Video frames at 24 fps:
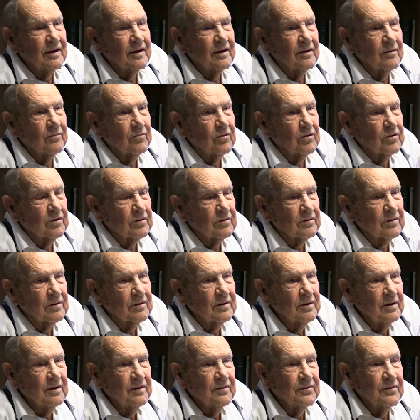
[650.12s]
and I worked.
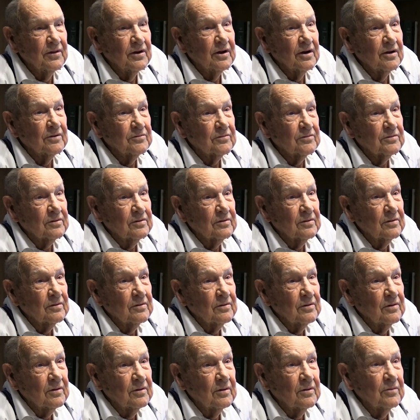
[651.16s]
Then I
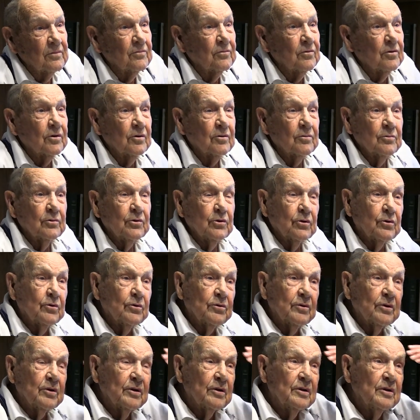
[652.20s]
worked
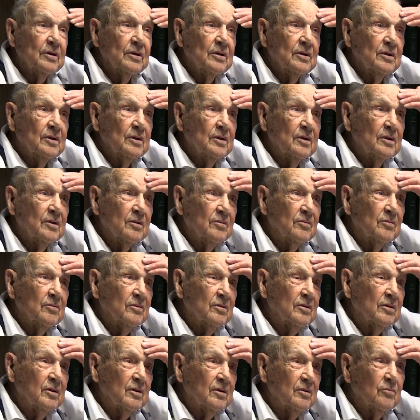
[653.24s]
going.
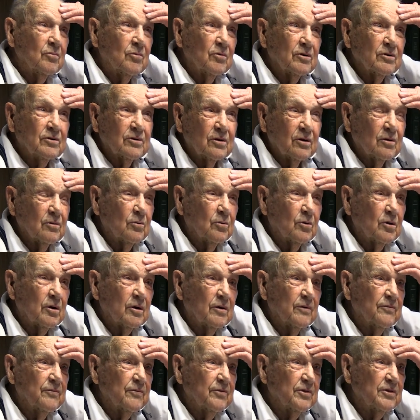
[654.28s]
Worked, started
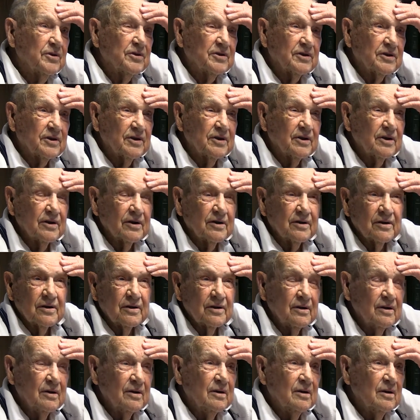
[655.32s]
working with the state,
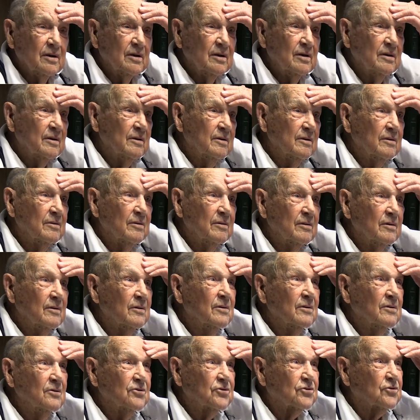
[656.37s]

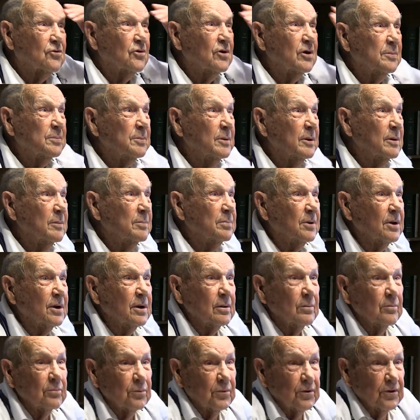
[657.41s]
scraping
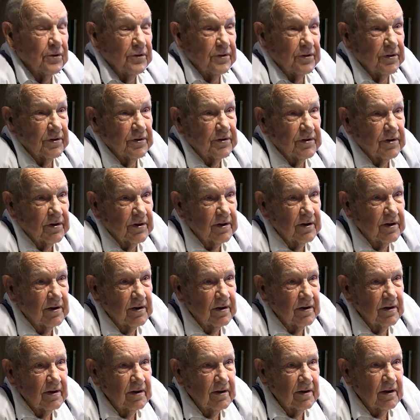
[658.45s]
paint bridges.
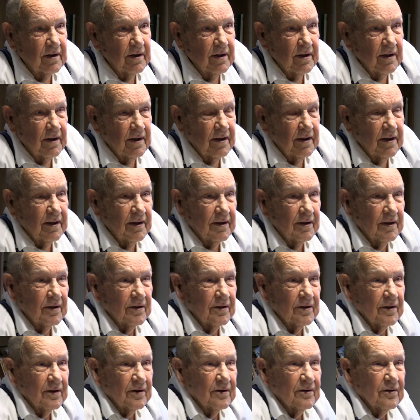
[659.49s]
Okay.
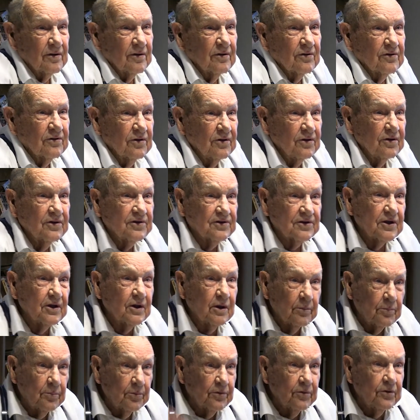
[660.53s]
And uh, see
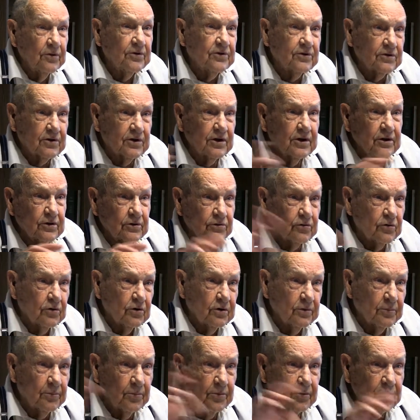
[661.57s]
steel steel
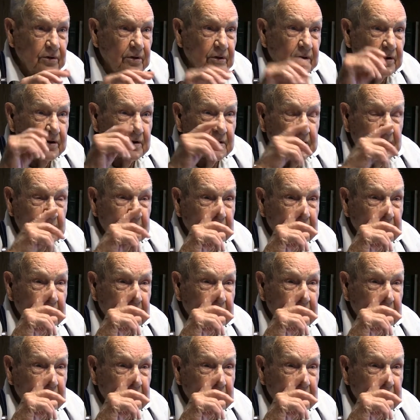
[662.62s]
truss bridges.